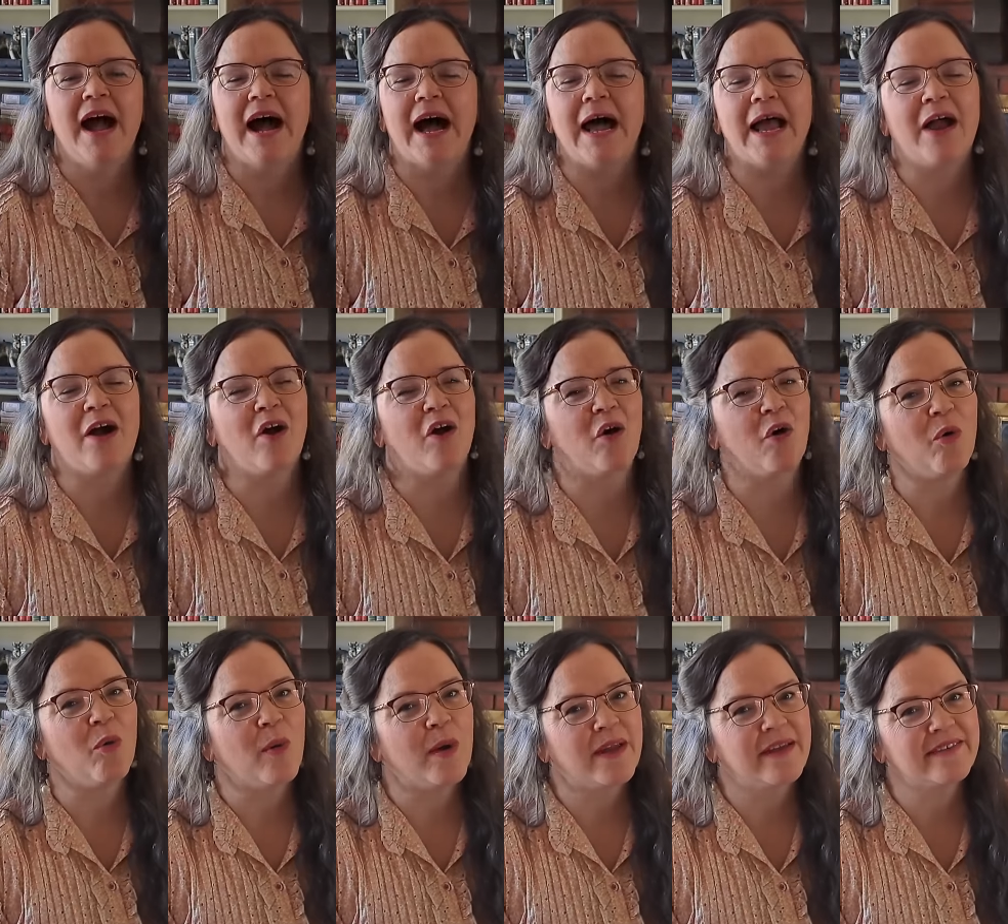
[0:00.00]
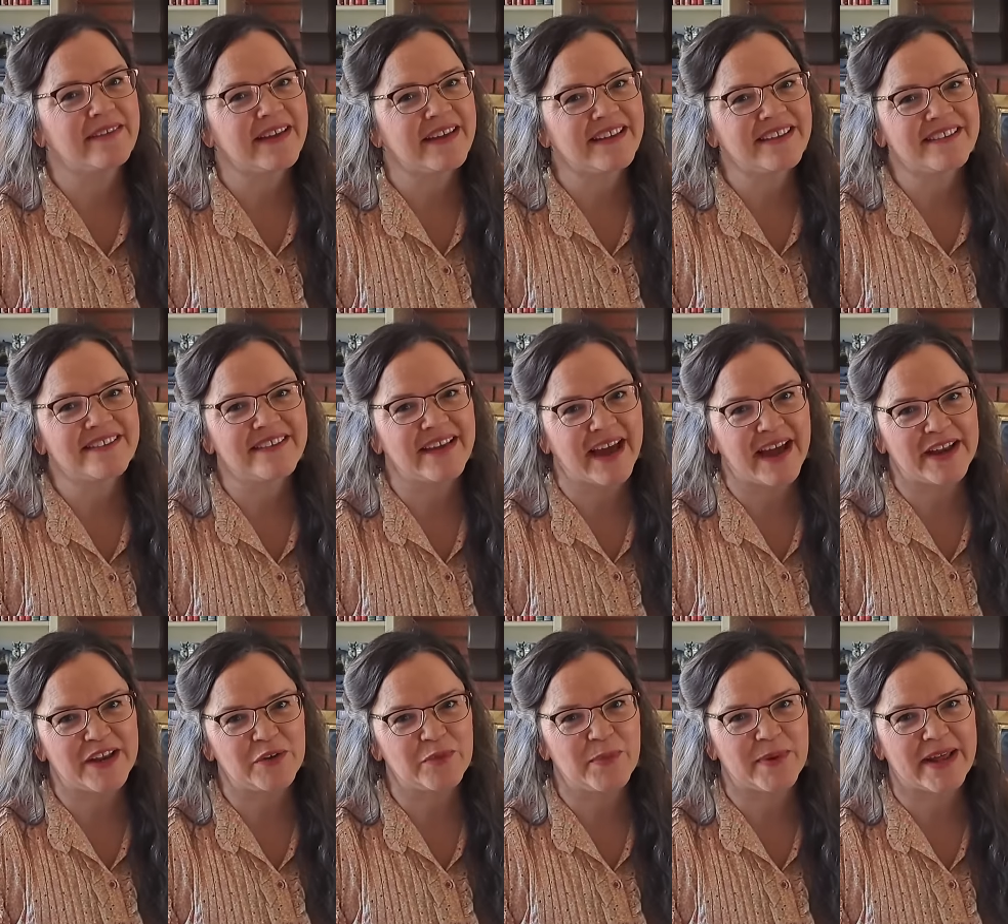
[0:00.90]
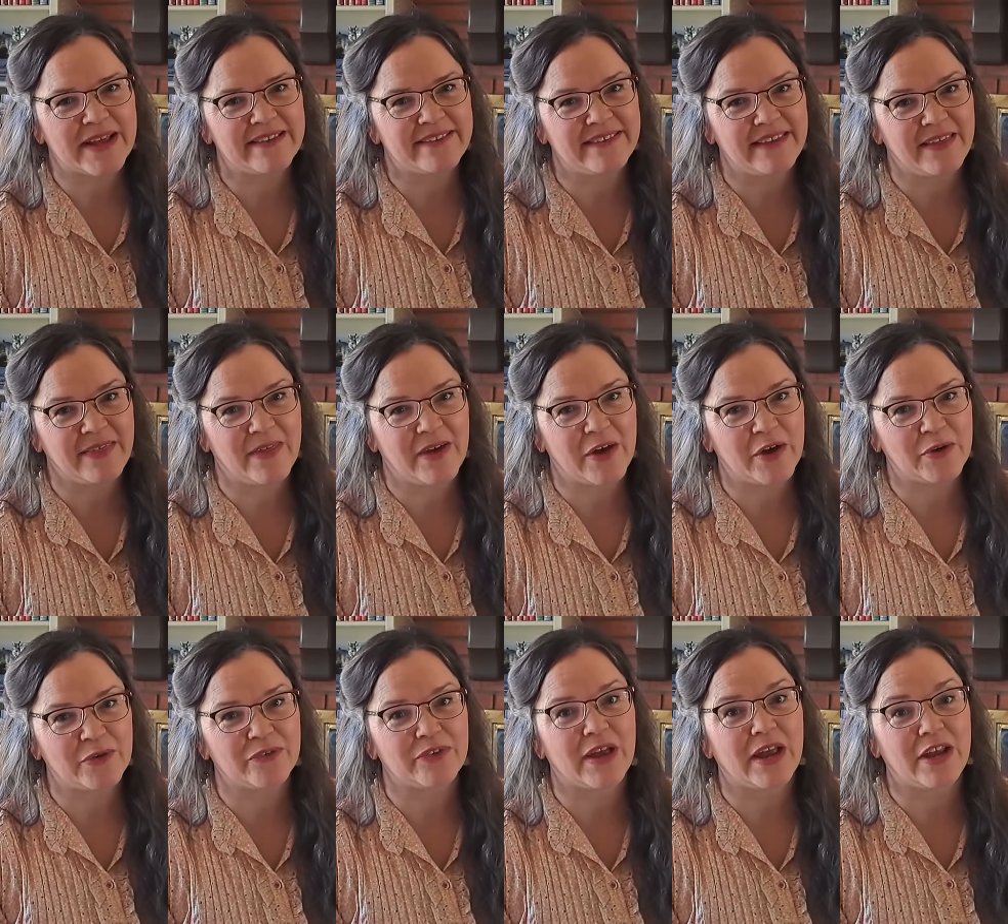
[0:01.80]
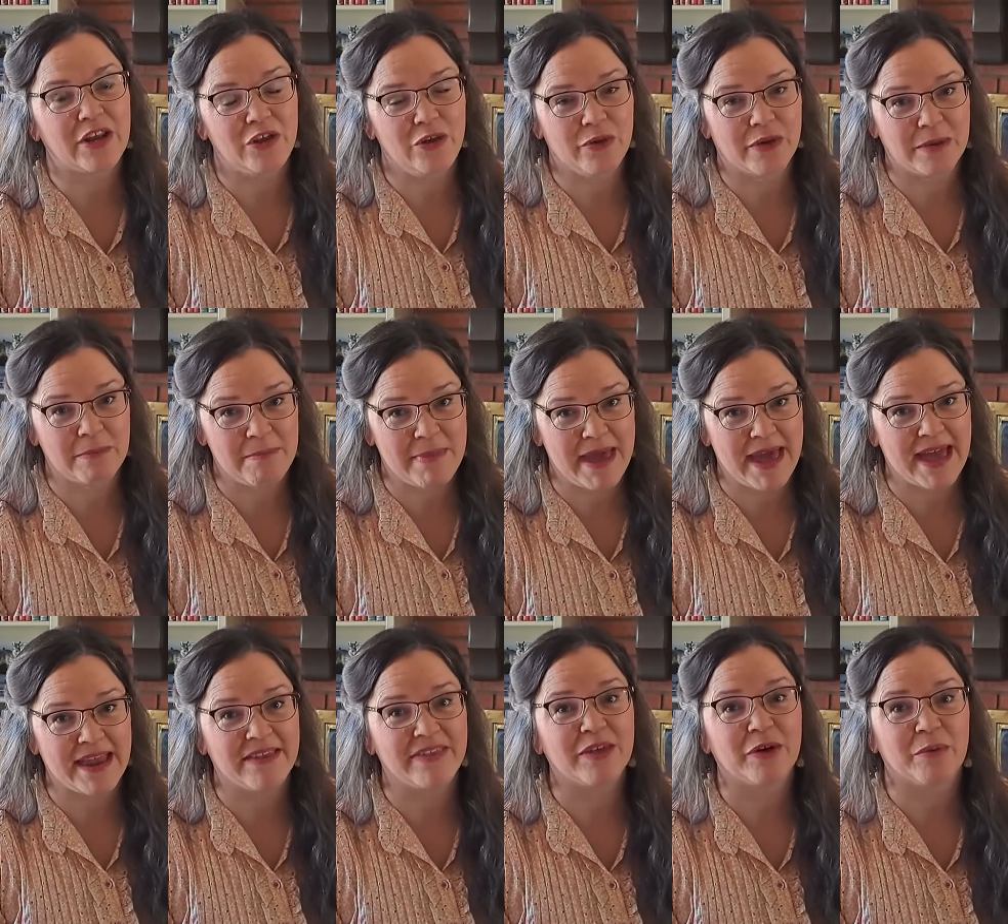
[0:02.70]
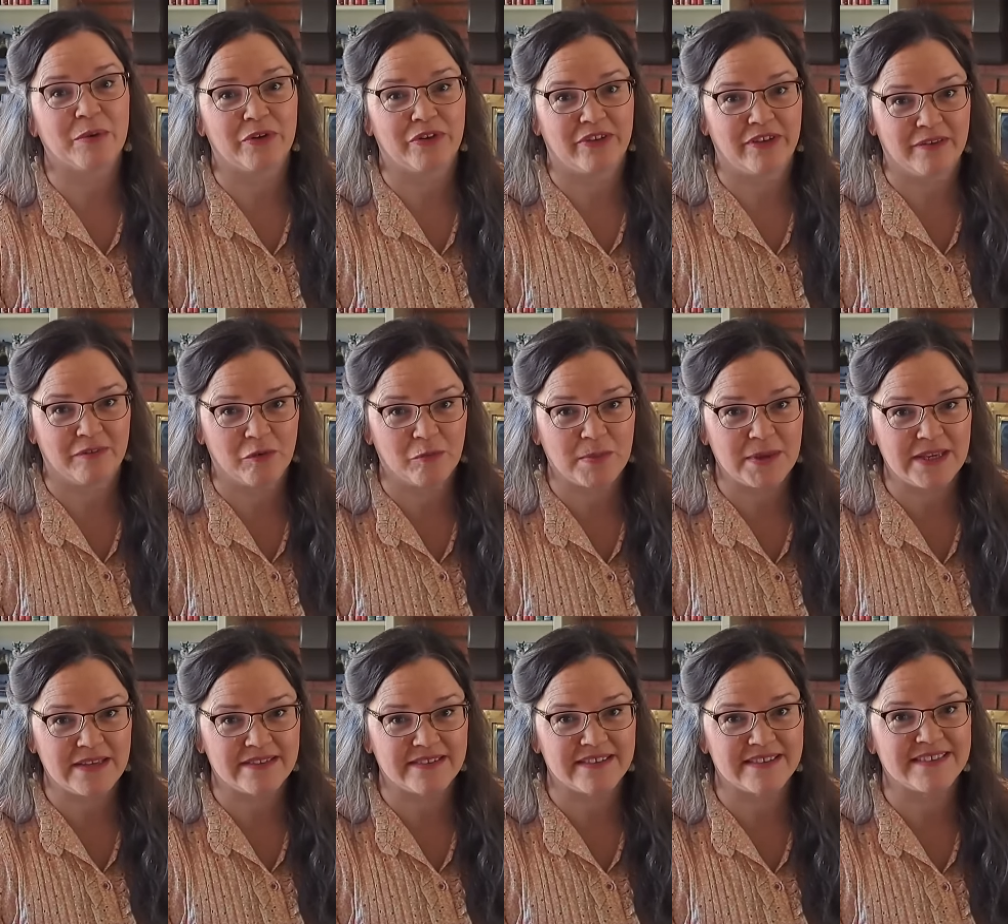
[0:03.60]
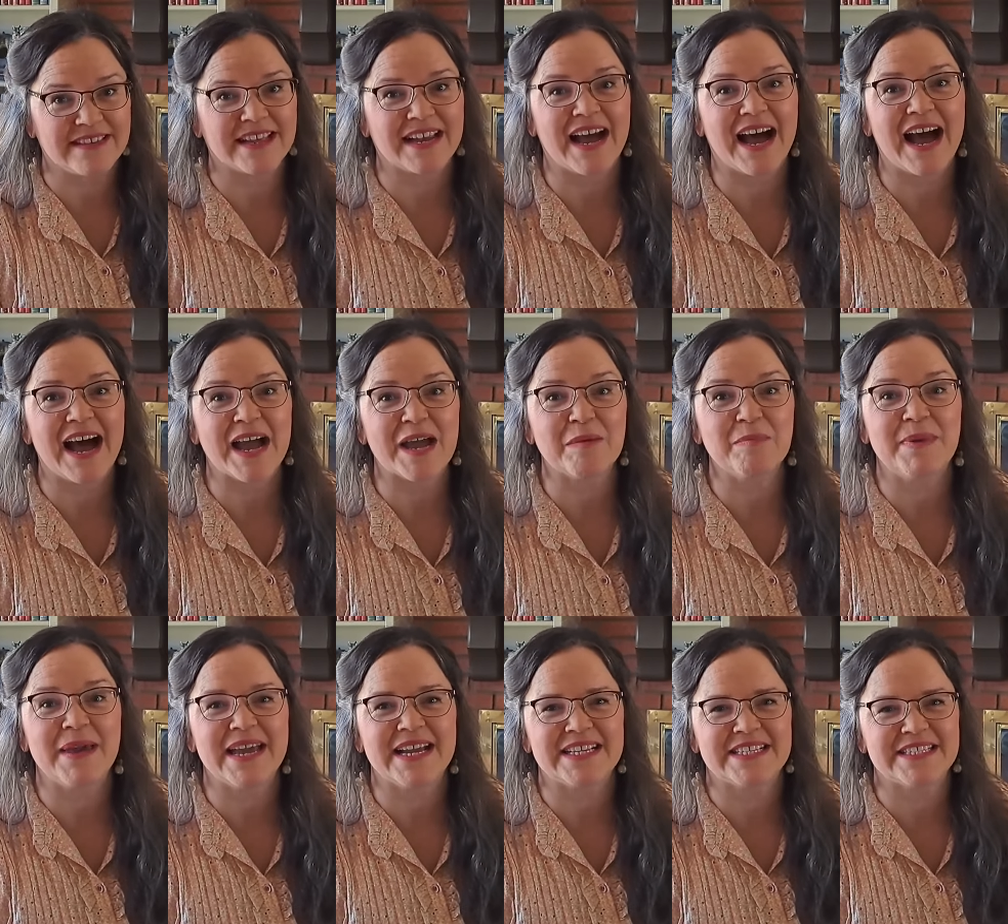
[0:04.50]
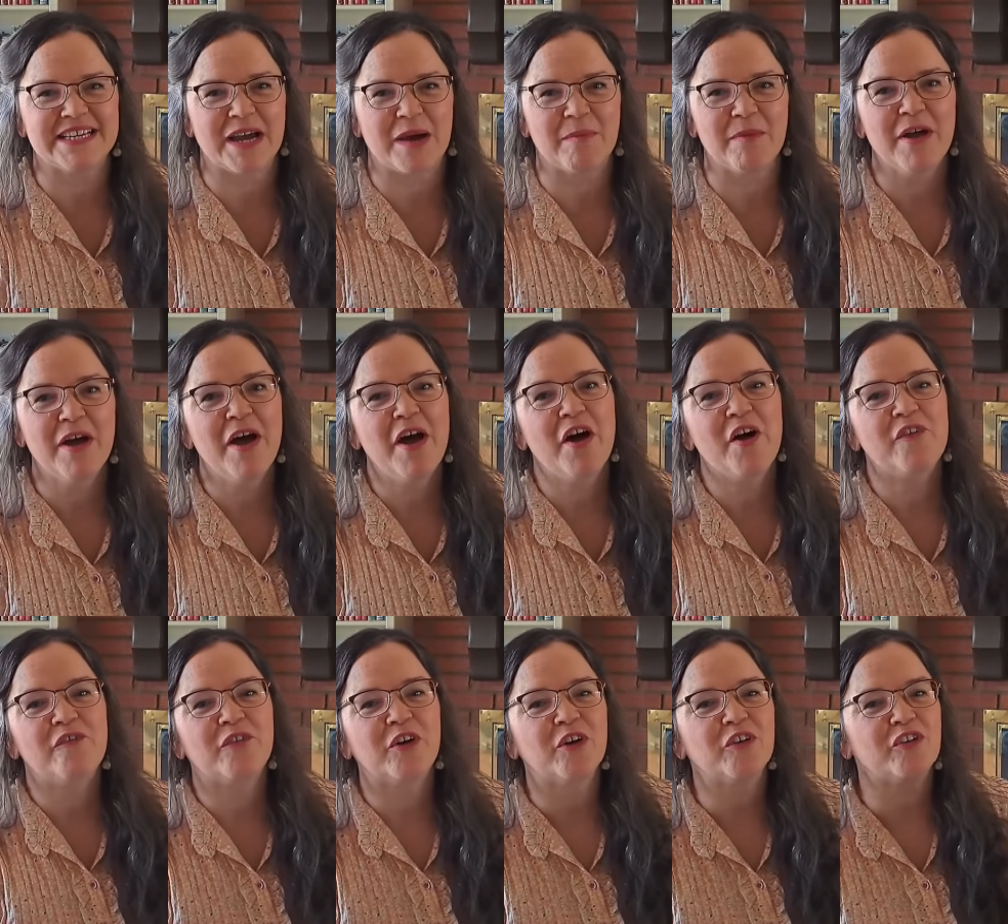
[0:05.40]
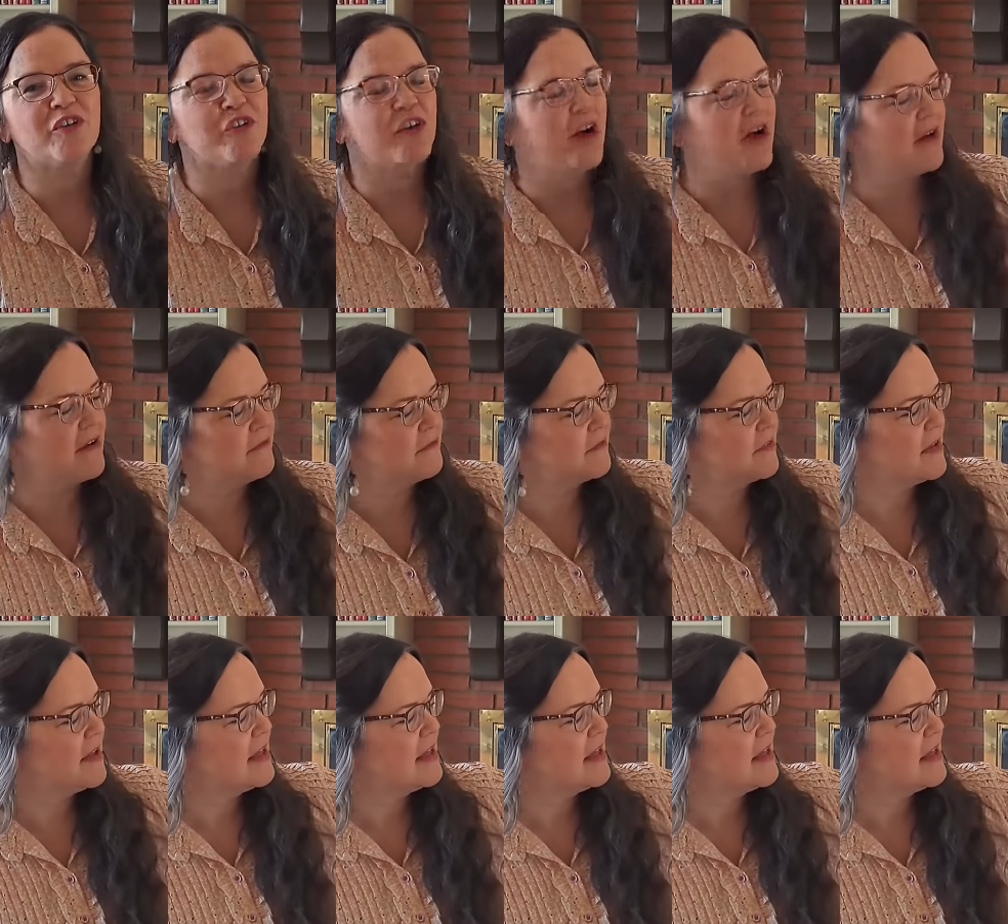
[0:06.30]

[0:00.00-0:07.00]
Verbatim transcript: I always get excited when I see those, and you can bet there were several pieces that I picked up. Mm-hmm. First off,